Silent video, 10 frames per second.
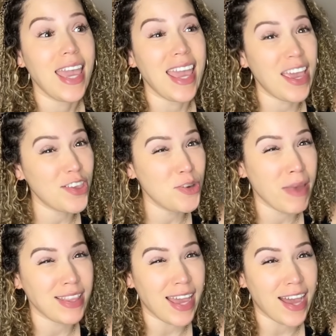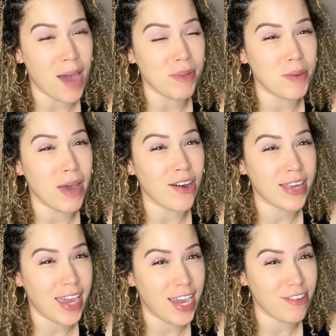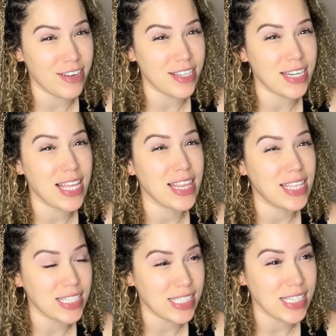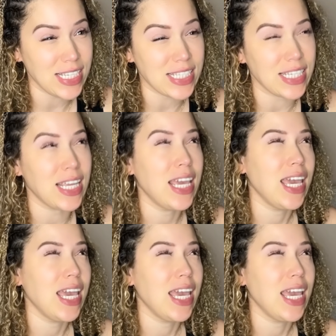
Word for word: And you made that comment about Karen this season.